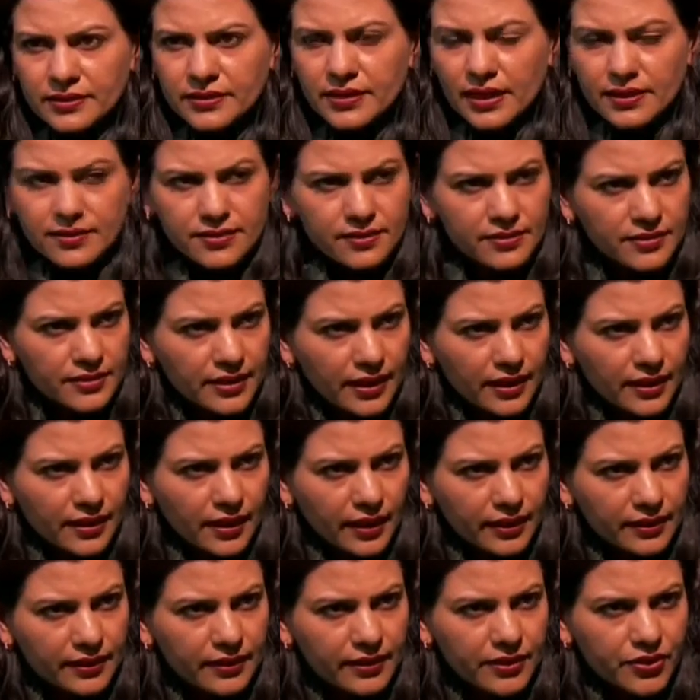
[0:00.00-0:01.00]
doesn't take
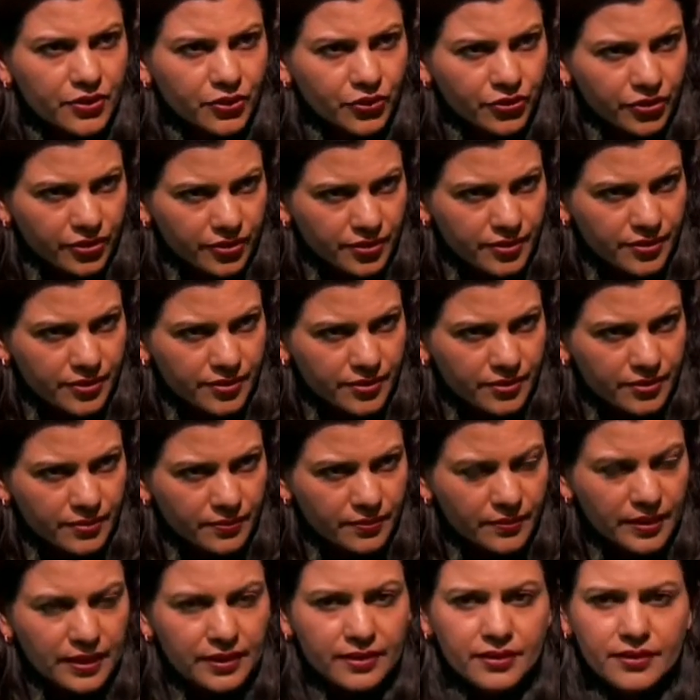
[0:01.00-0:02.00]
kindly to criticism.
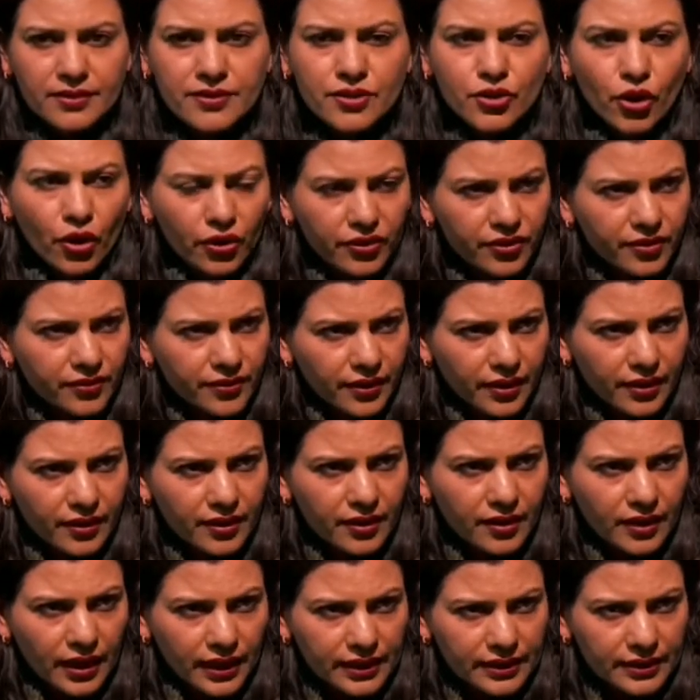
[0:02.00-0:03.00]
It does not take
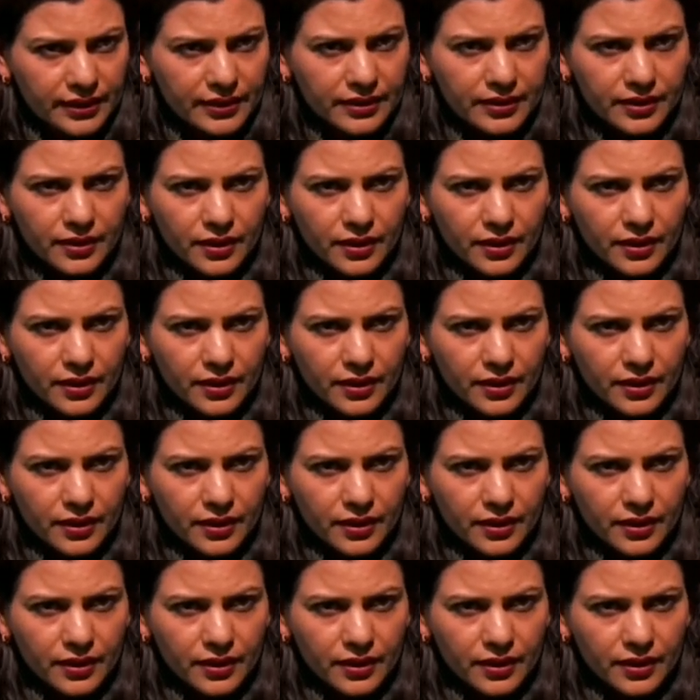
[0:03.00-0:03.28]
kindly